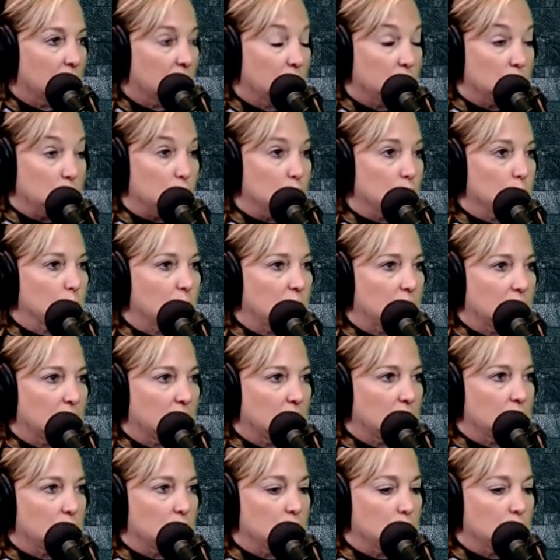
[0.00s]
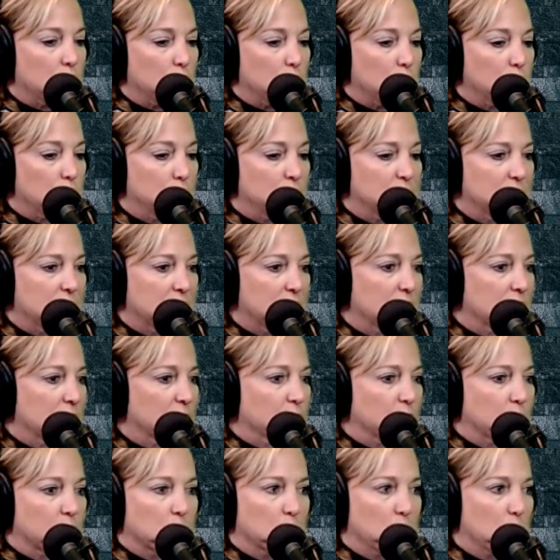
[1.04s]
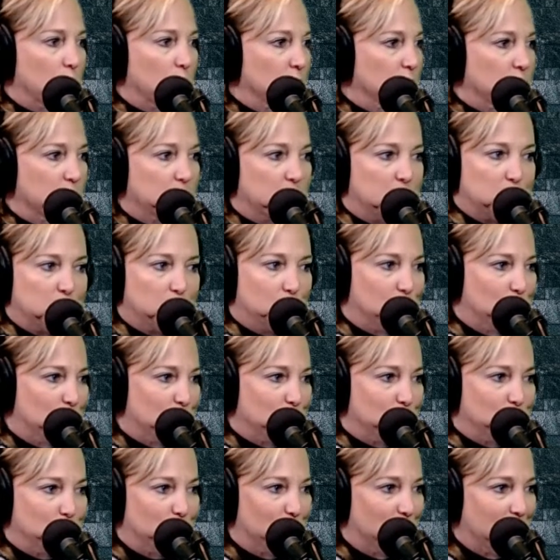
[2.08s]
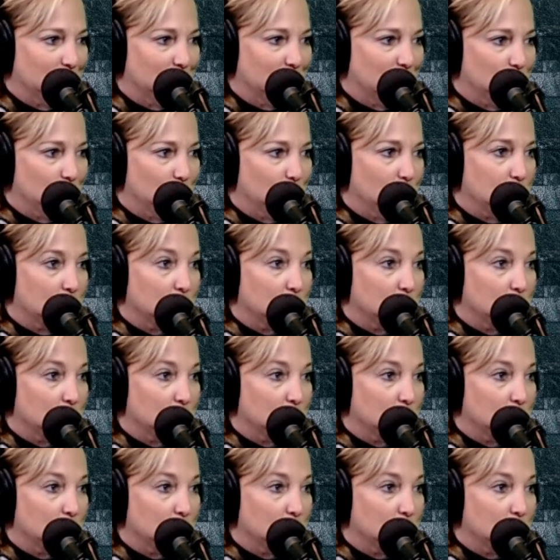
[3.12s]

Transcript: and you dig for more information once you find out